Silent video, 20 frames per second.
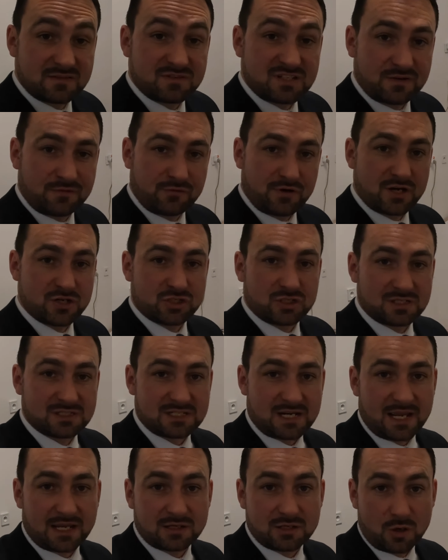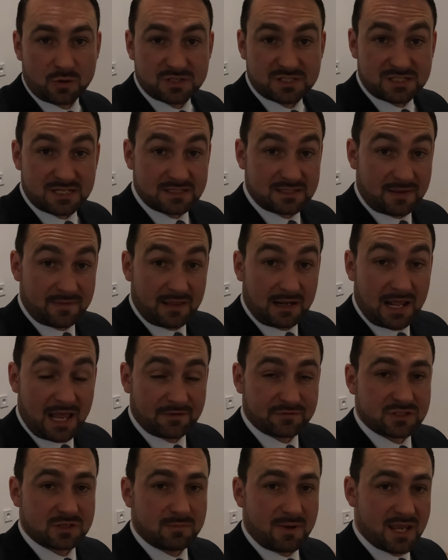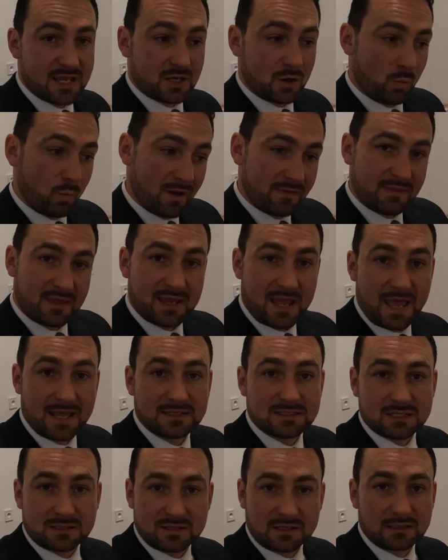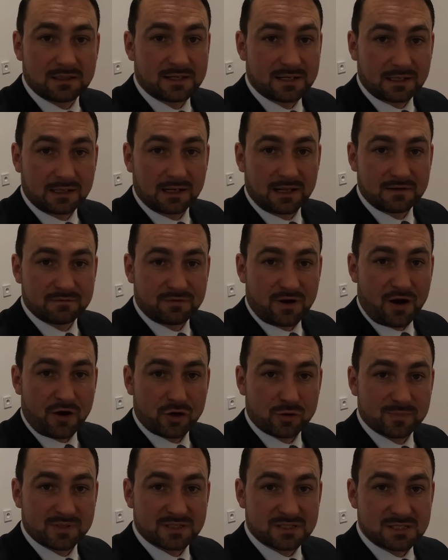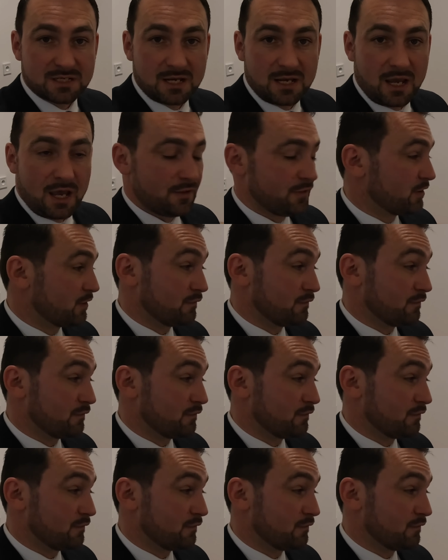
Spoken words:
of differential diagnoses that they'll have to make when they enter the clinical environment. There